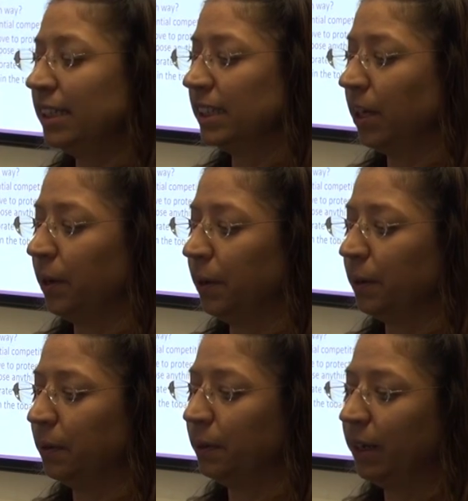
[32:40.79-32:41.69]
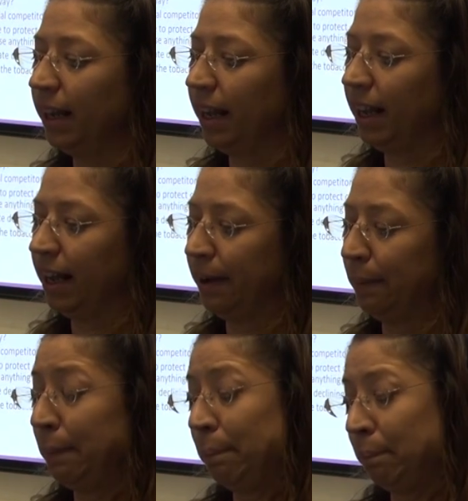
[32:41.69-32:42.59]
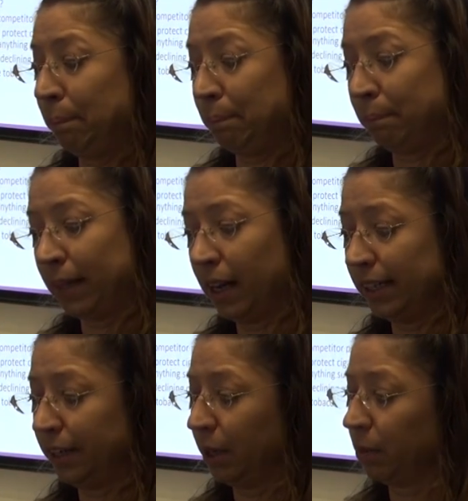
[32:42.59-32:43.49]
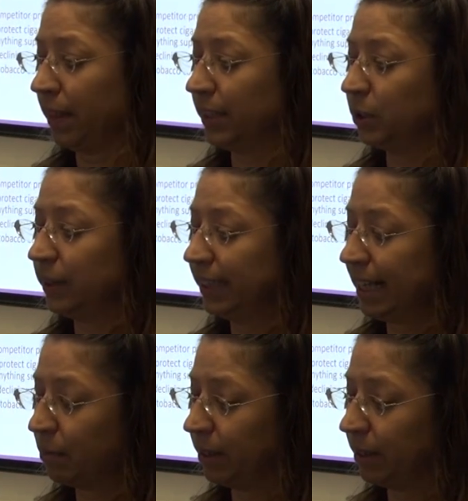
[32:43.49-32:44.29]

So I don't know what they're doing there,